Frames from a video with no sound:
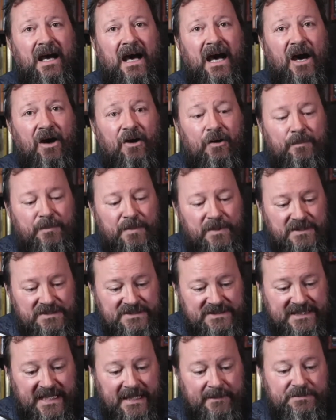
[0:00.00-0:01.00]
our
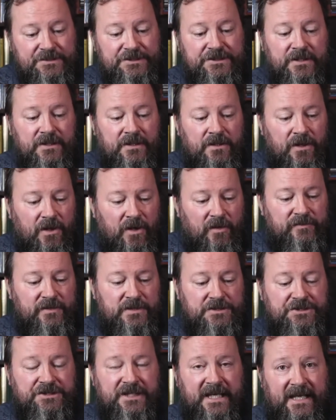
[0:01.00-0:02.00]
perception of
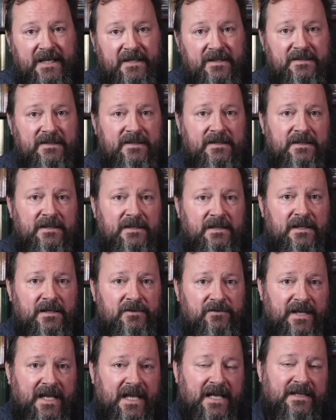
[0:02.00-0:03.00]
the shared
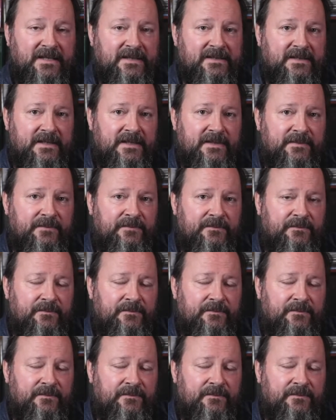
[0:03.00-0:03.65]
reality.